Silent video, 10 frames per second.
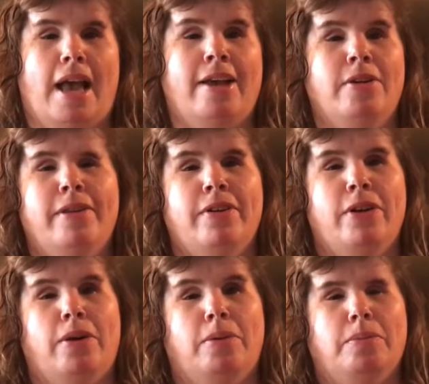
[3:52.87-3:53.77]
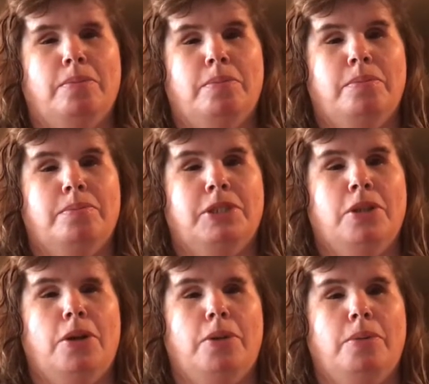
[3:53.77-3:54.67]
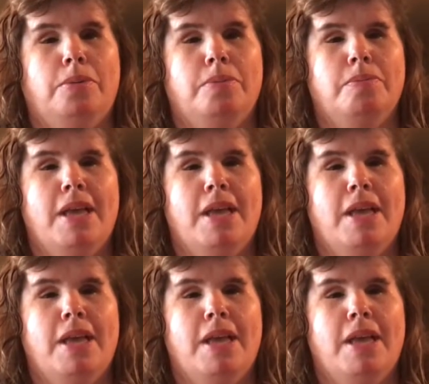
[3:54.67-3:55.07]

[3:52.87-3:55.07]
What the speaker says: I don't even know. So...